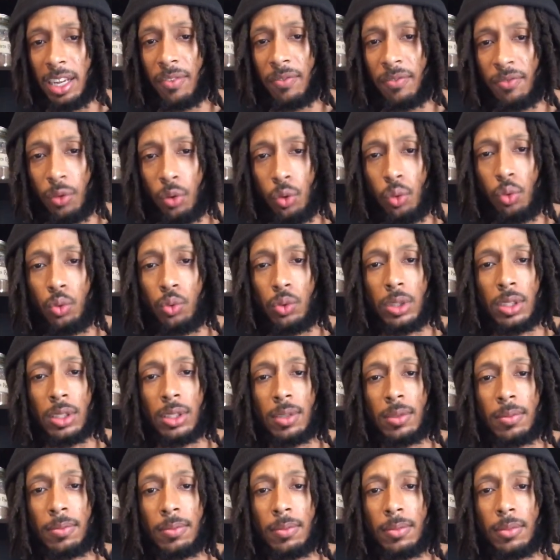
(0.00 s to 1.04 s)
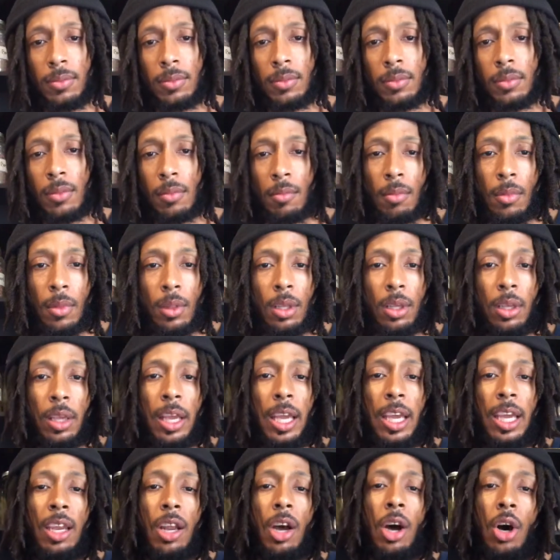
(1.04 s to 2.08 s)
foods,
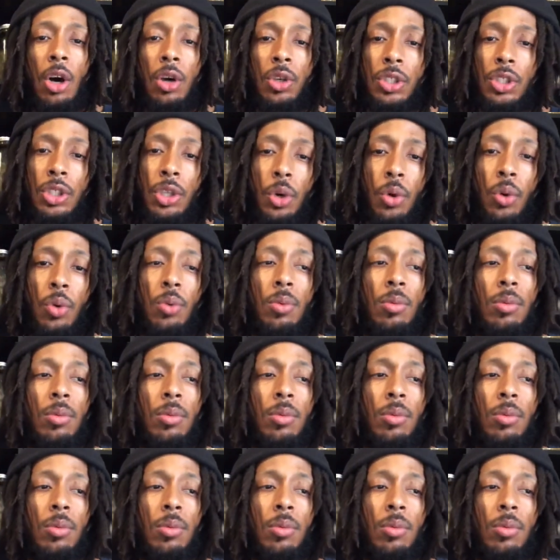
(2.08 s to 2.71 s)
and also